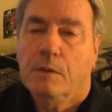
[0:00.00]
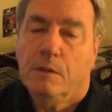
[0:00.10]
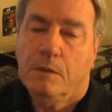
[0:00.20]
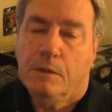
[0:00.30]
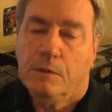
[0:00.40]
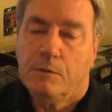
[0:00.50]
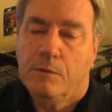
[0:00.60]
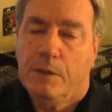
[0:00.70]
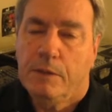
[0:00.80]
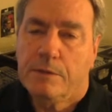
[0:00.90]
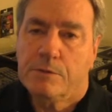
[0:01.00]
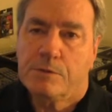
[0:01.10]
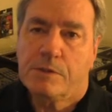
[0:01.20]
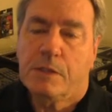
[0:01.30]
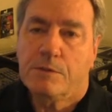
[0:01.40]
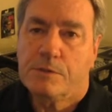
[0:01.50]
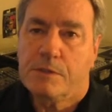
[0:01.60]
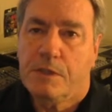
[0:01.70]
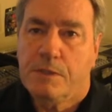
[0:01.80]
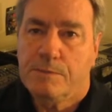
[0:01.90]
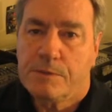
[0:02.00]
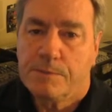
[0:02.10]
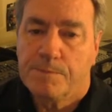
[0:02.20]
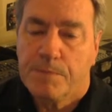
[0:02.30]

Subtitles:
in creating those soundscapes.